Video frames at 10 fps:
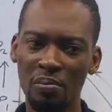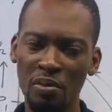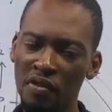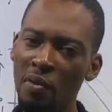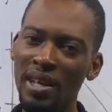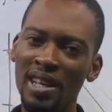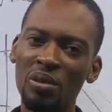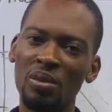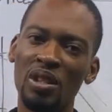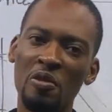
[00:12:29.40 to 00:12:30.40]
before we get
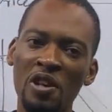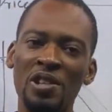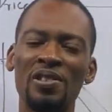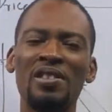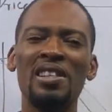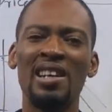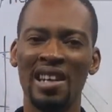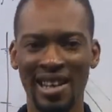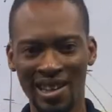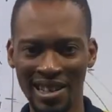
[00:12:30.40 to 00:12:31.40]
to the question
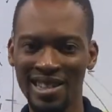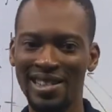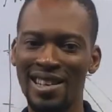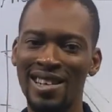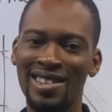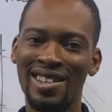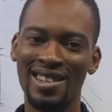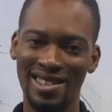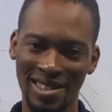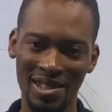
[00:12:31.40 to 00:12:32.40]
and answers
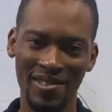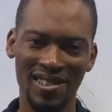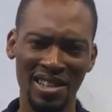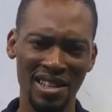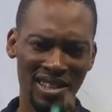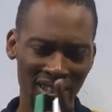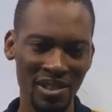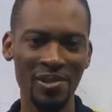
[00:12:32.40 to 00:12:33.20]
session. See